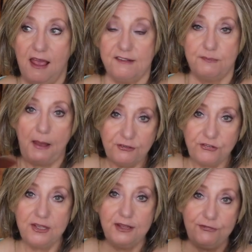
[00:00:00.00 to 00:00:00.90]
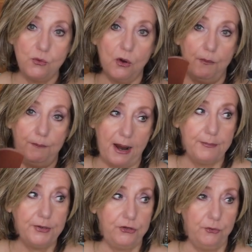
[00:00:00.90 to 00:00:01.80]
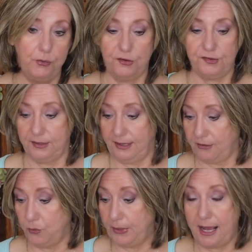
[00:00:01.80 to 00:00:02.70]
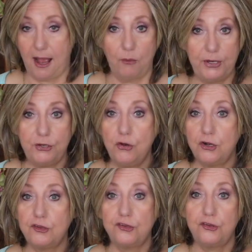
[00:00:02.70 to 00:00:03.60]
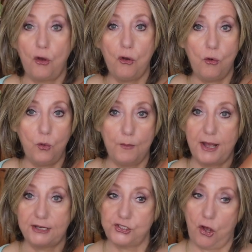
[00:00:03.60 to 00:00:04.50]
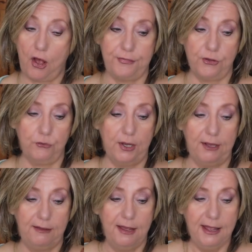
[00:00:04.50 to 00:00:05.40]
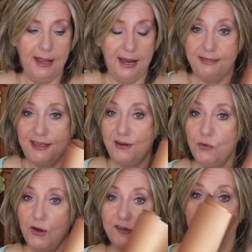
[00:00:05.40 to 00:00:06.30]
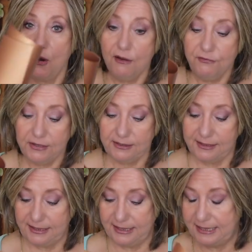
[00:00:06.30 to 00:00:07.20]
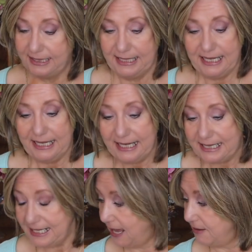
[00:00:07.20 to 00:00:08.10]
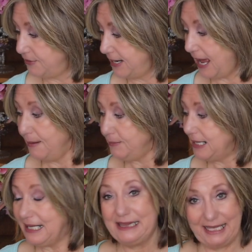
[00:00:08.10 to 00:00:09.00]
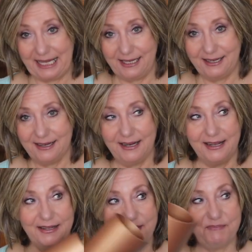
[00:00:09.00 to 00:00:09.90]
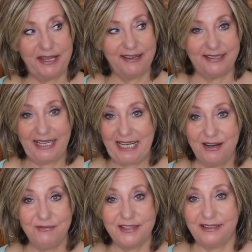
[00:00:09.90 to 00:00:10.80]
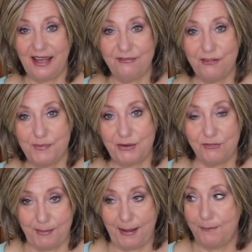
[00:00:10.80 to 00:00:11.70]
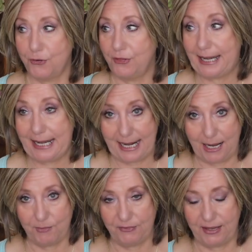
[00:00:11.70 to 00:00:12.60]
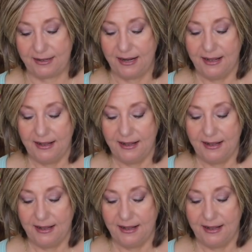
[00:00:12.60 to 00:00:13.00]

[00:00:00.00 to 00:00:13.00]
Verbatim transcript: especially if you are a barbecue person like we are. We cook so much on the grill, and then it works perfectly in the oven. I'm going to link it because I can't for the life of me remember the name of it,